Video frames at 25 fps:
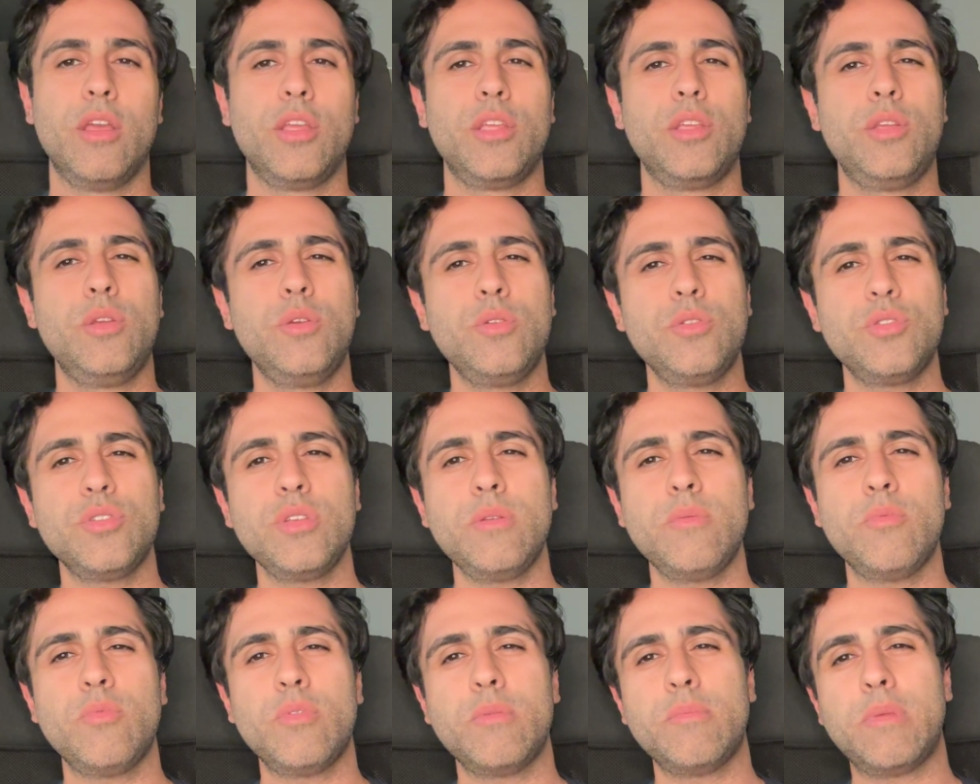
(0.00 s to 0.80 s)

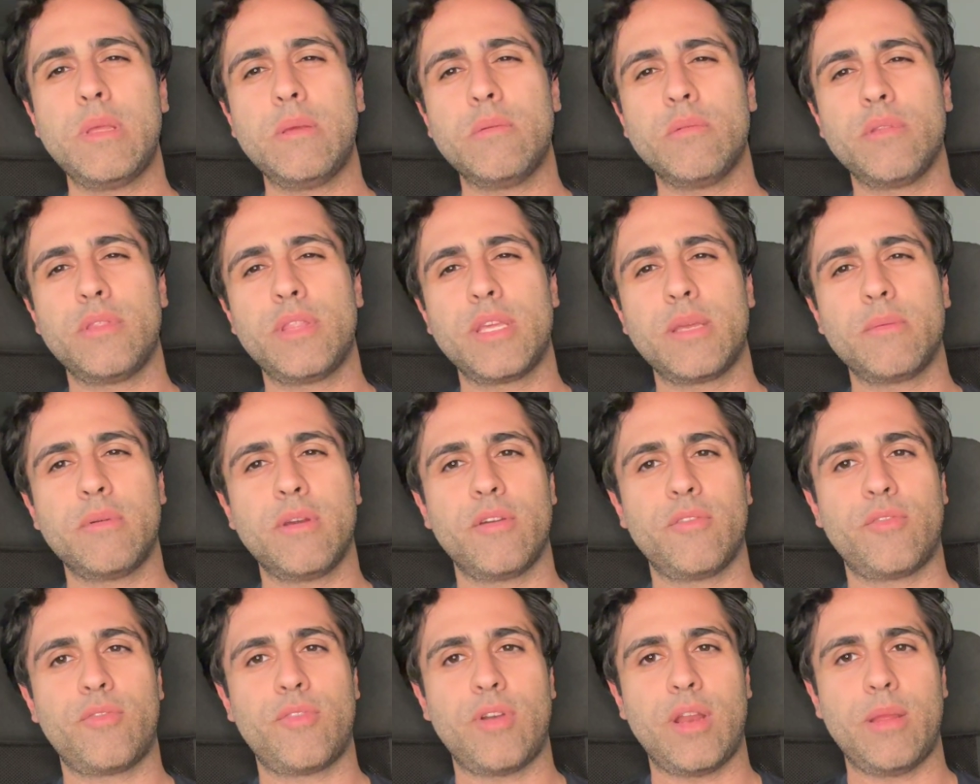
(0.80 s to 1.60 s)
Usually when people think
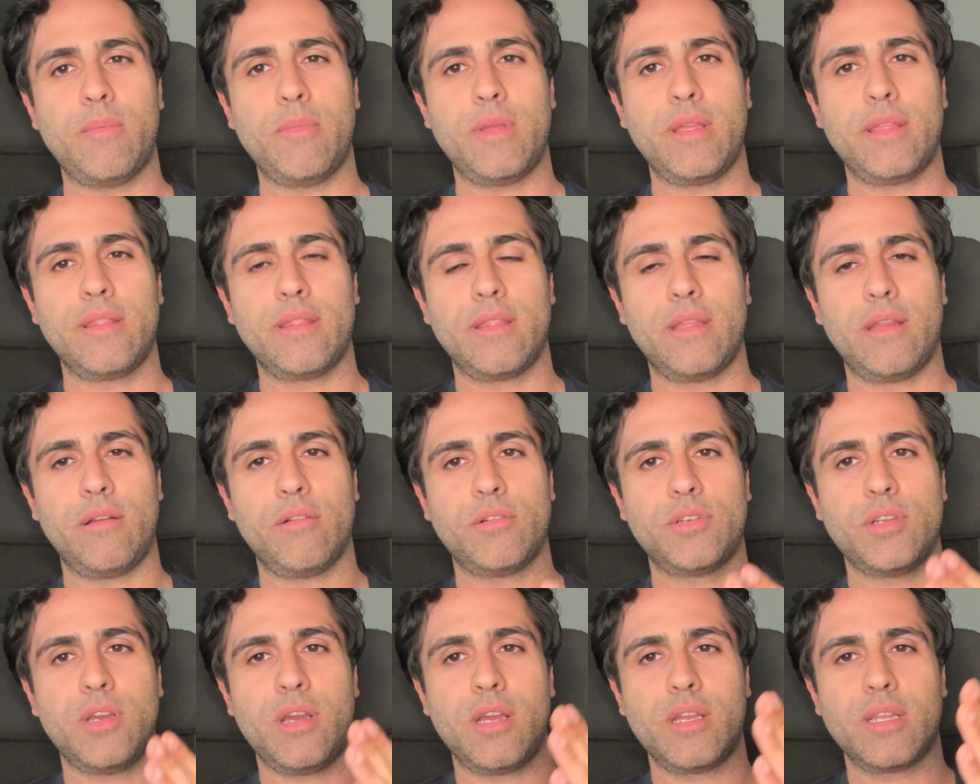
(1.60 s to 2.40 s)
about framing, they are
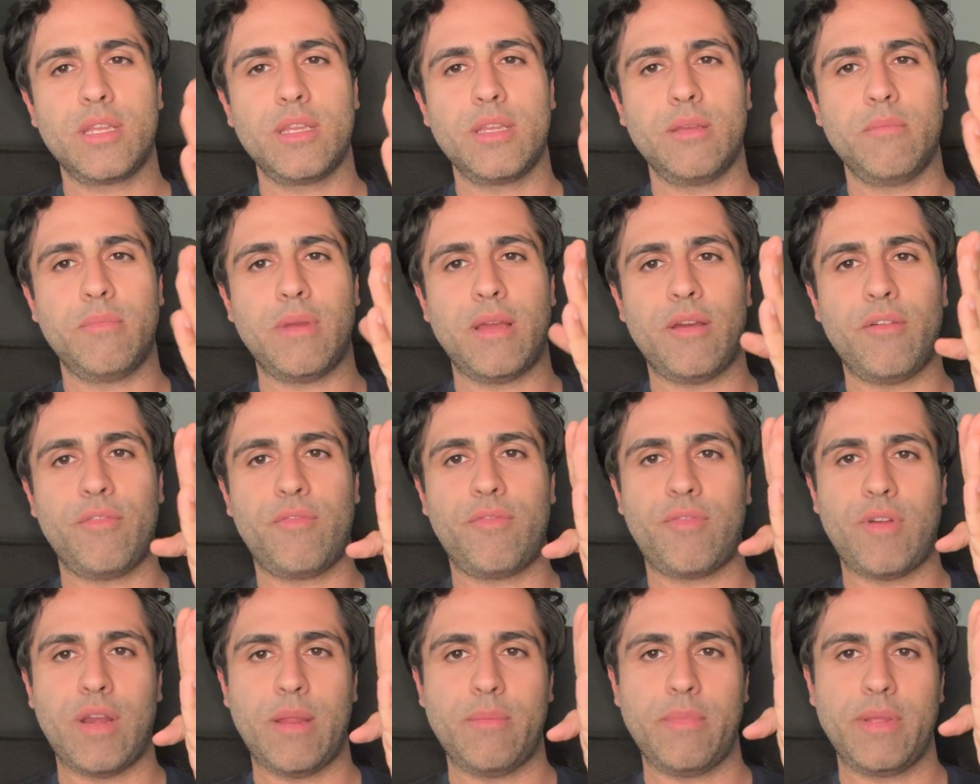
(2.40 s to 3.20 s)
talking about
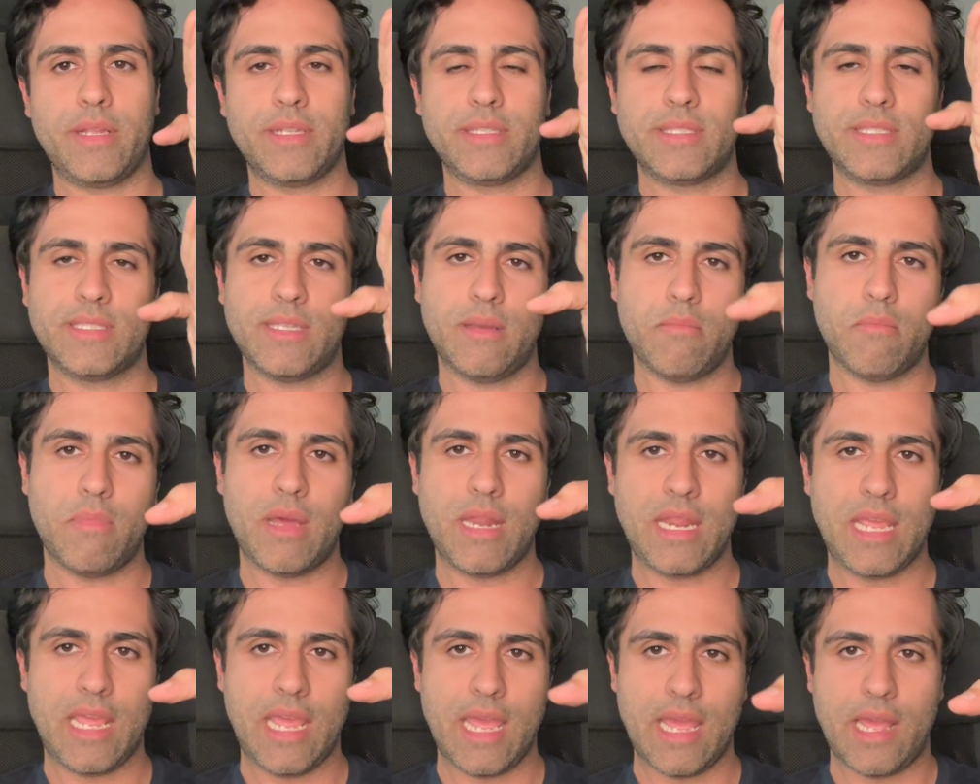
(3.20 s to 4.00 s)
framing
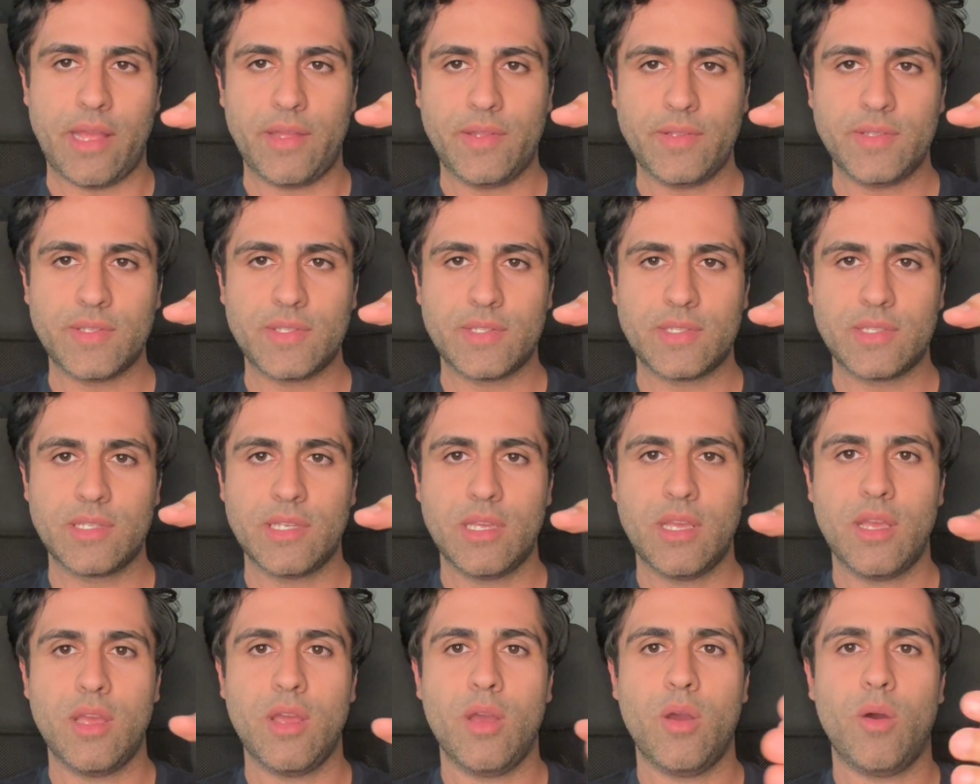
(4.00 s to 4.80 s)
somebody else
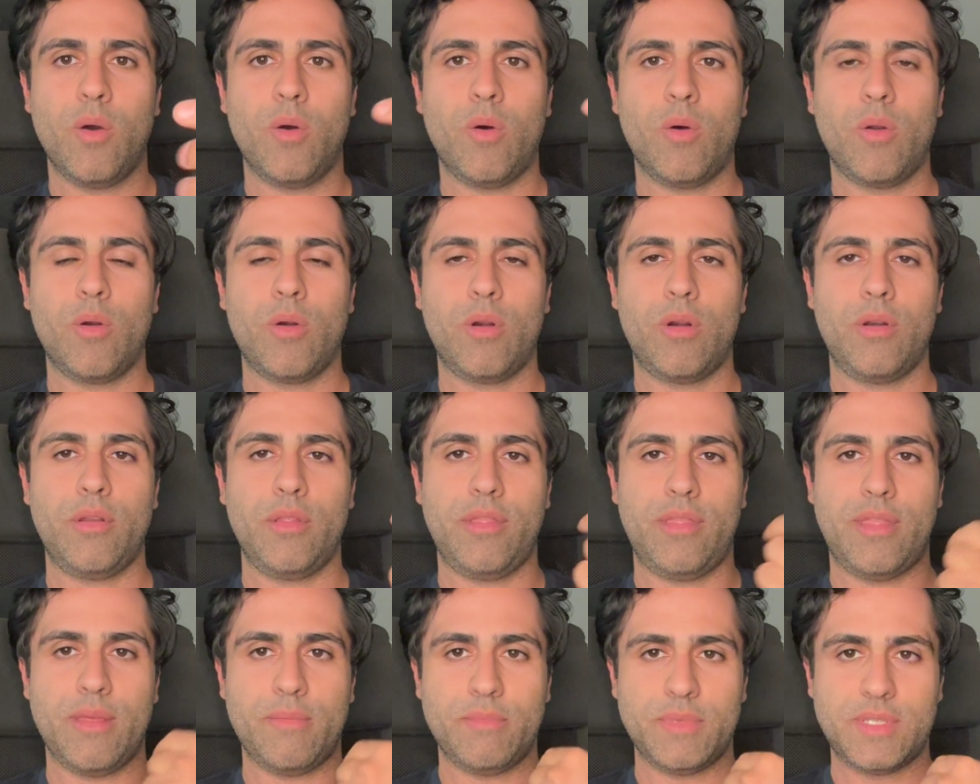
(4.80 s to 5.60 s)
or
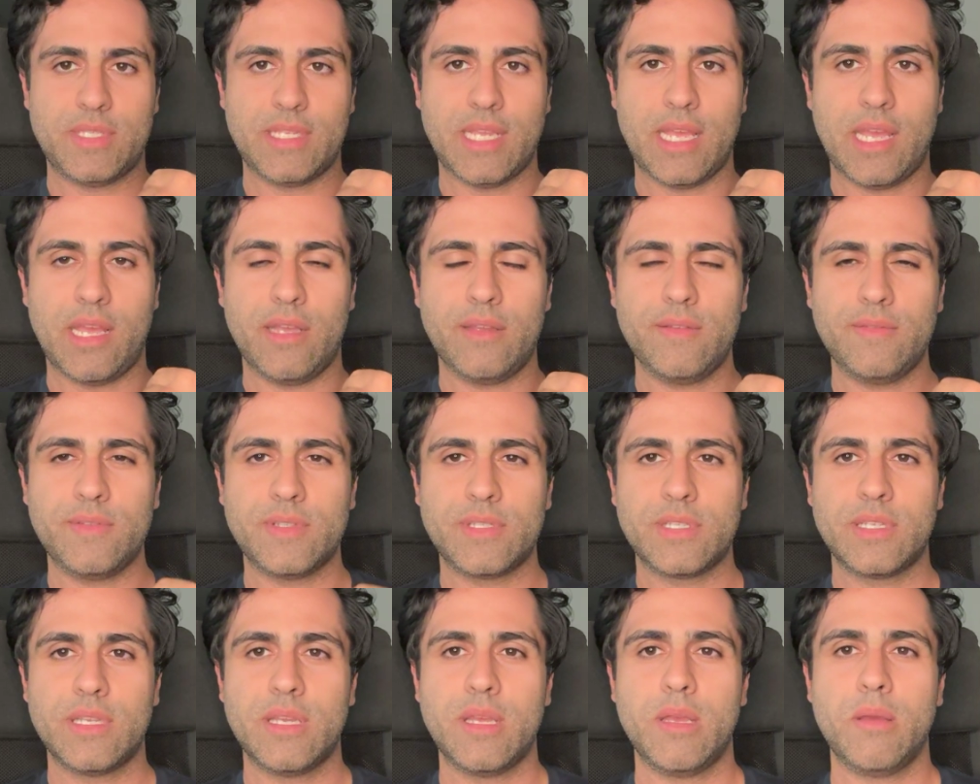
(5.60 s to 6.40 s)

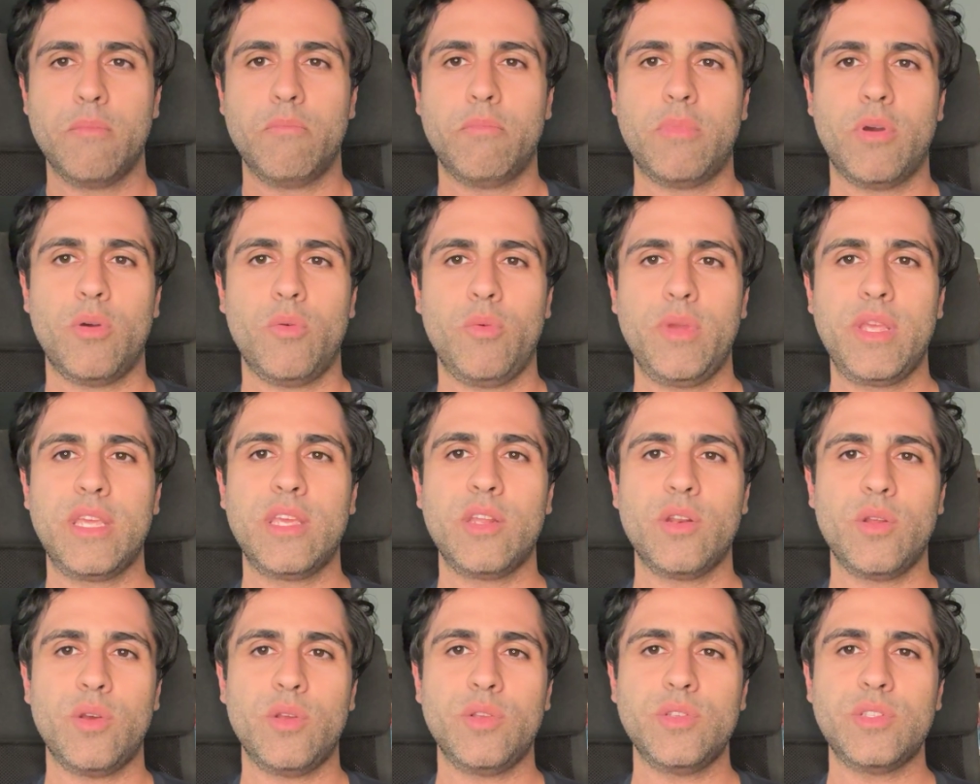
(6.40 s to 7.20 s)
themselves, but we
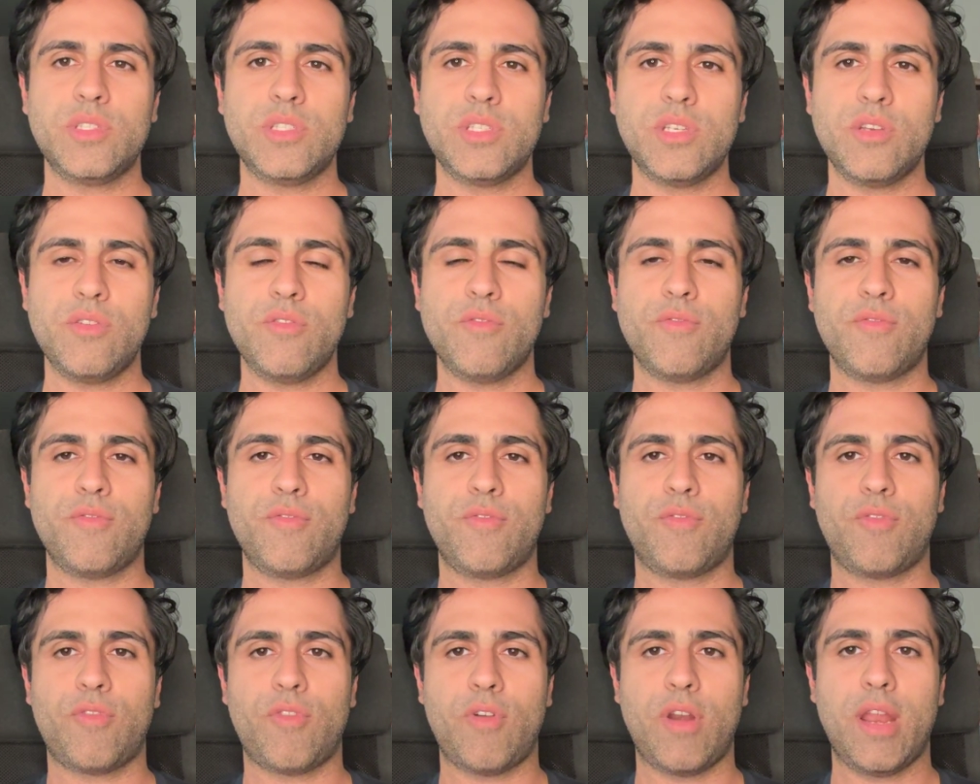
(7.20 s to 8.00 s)
can also
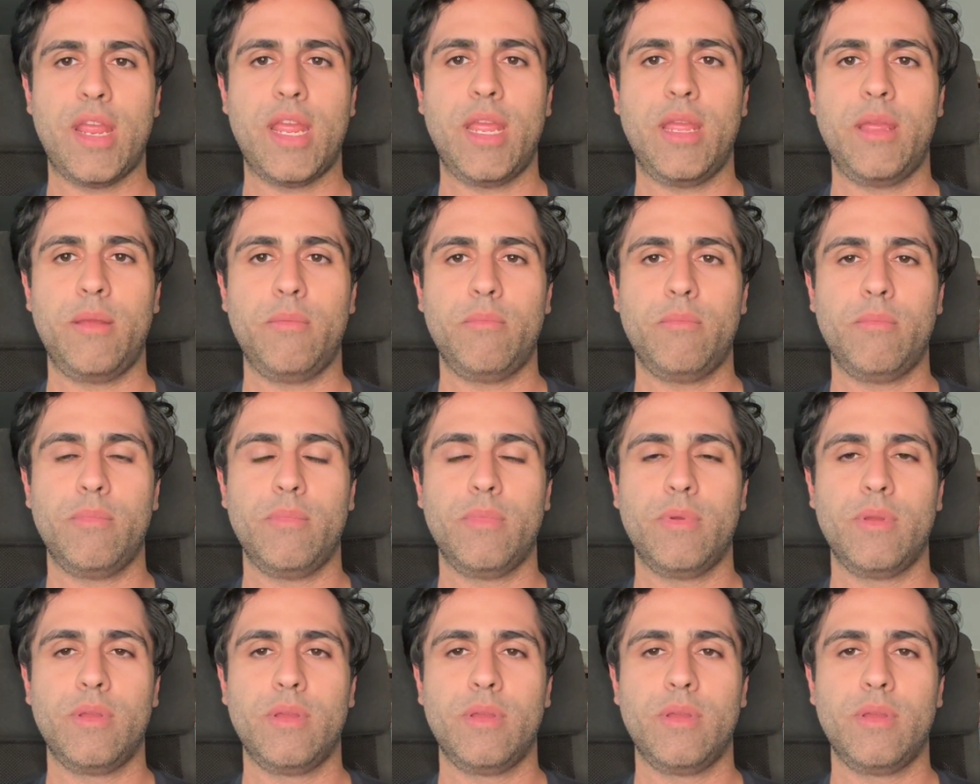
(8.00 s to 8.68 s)
frame